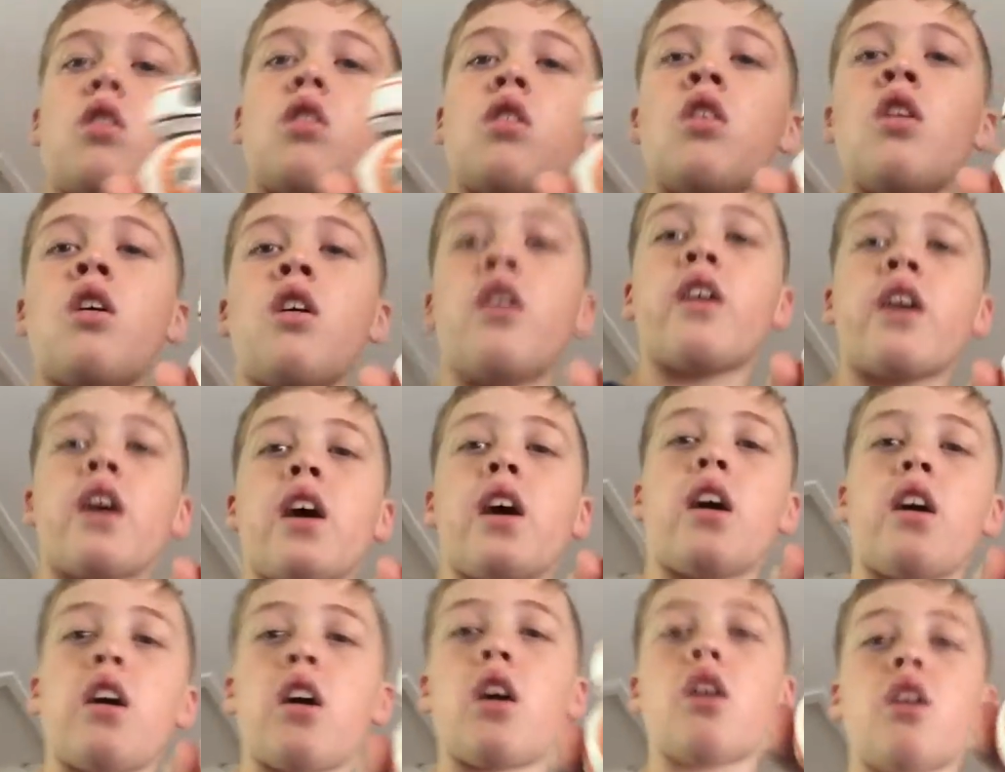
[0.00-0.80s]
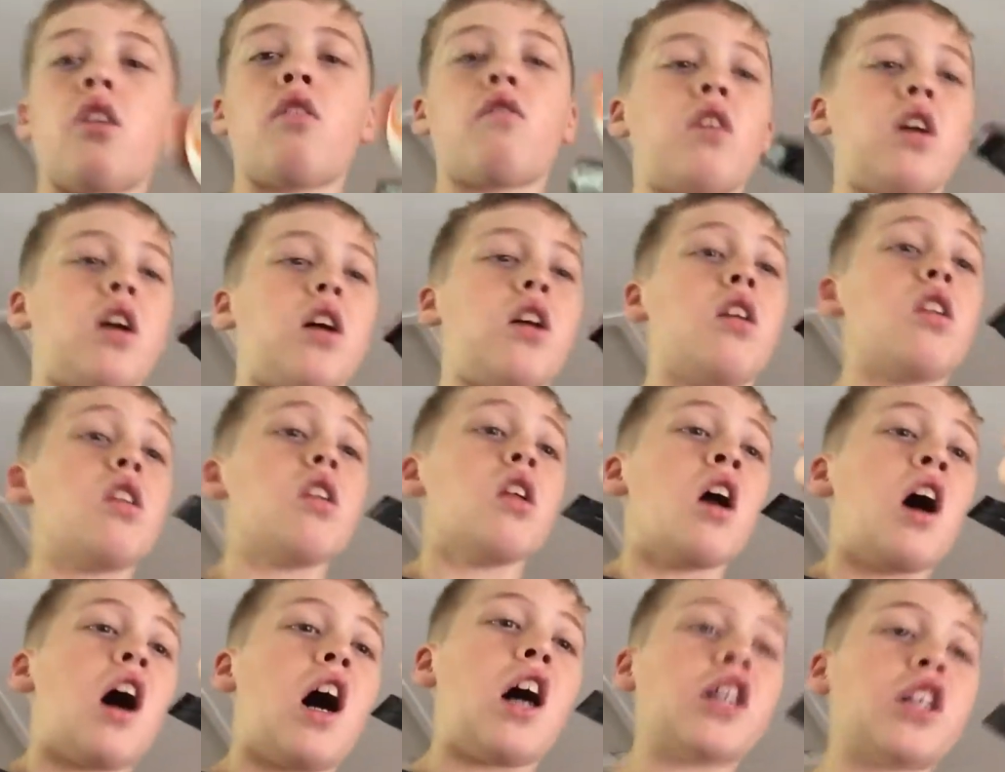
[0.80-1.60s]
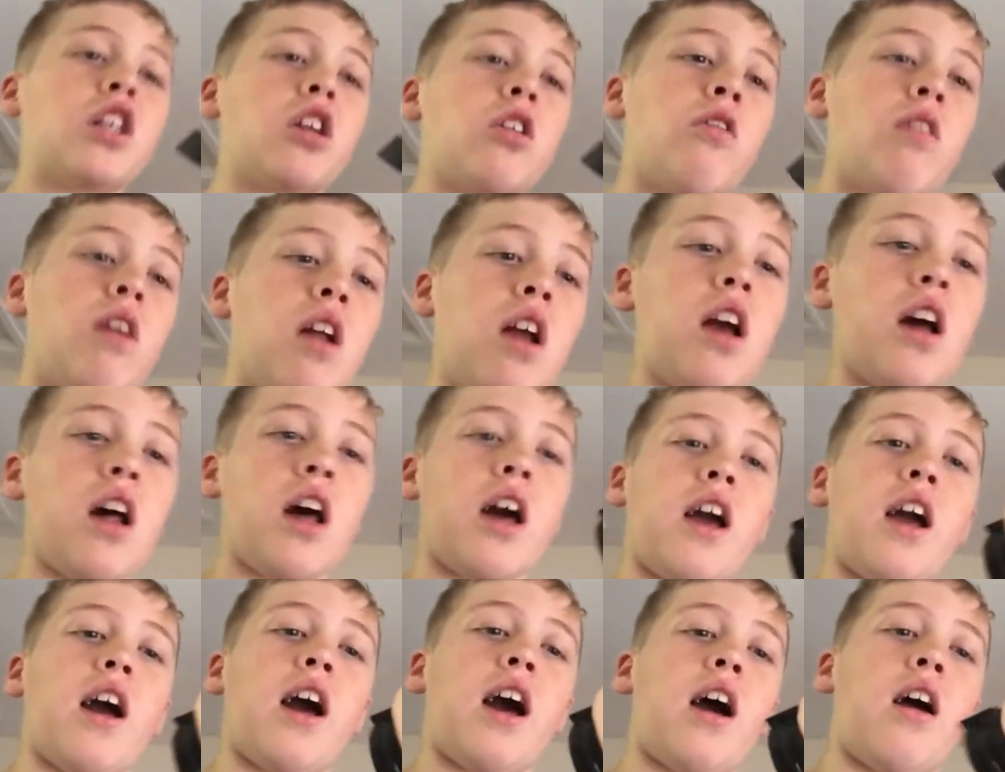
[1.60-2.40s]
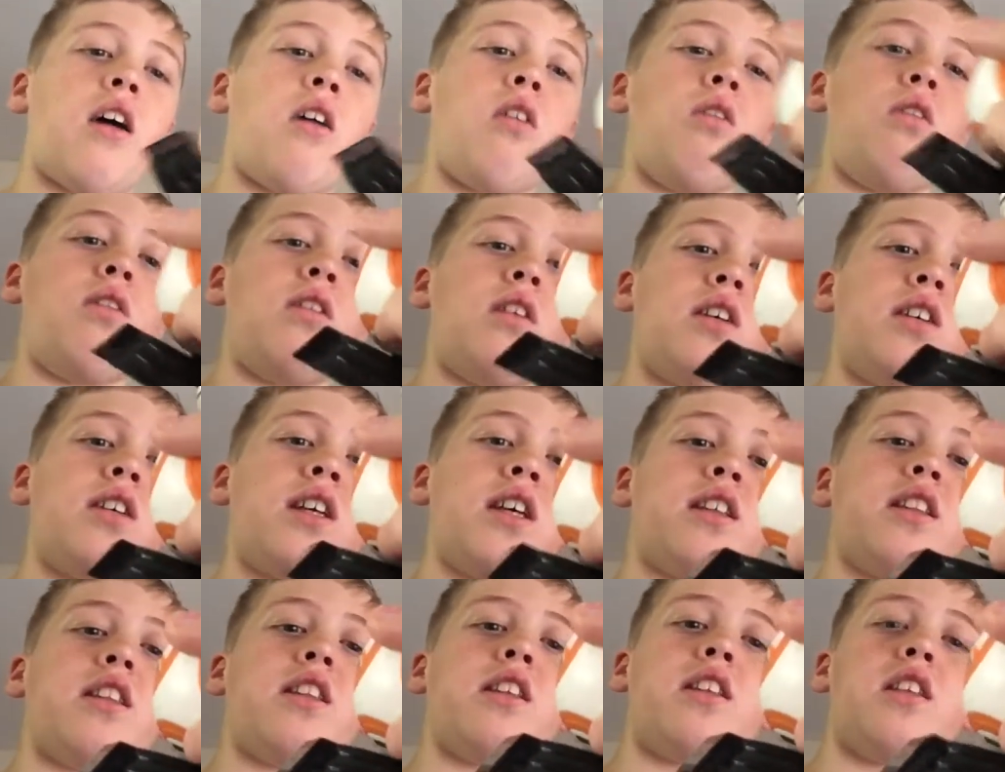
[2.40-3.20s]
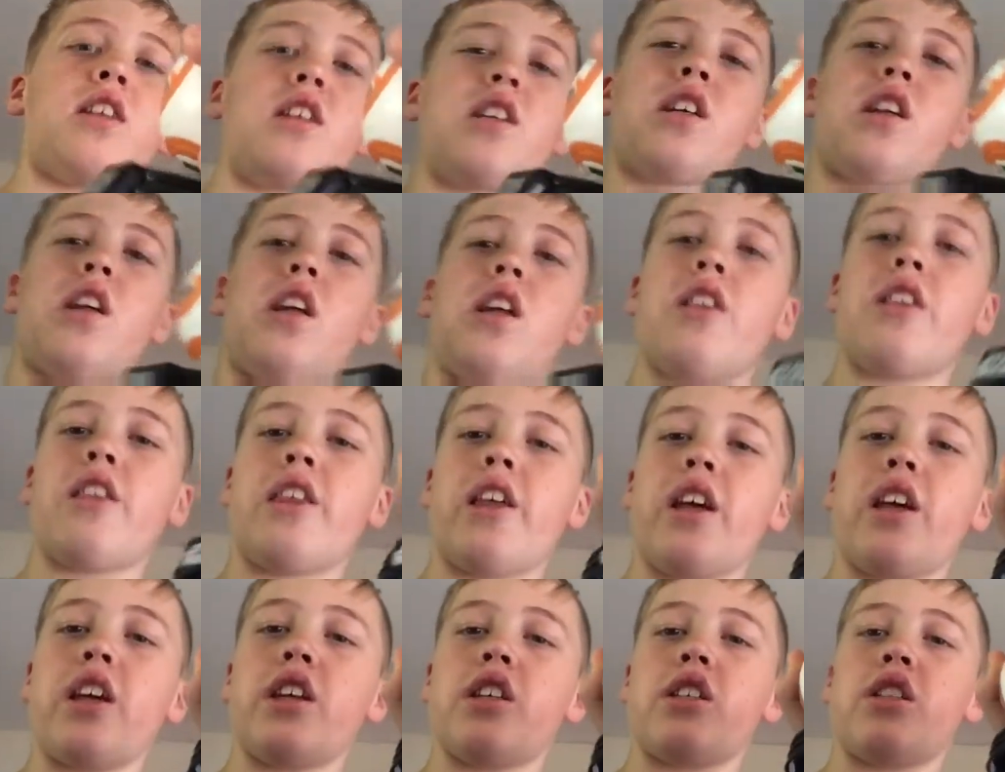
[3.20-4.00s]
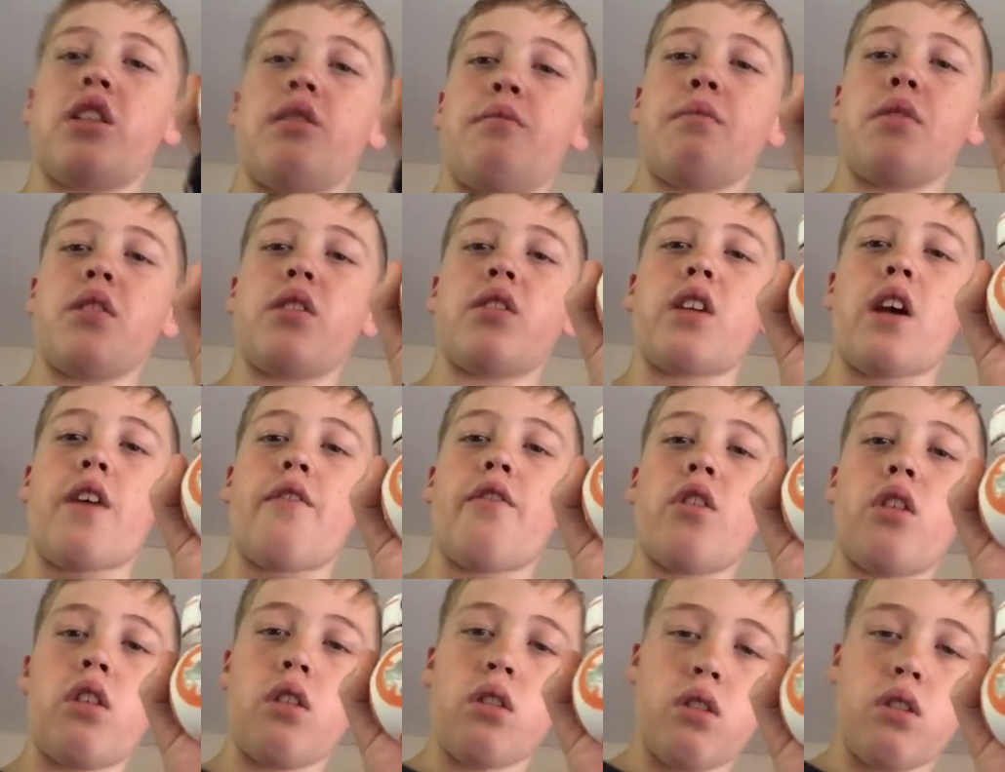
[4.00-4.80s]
Okay, right. I just really like how Sid did this. I think this is number 7.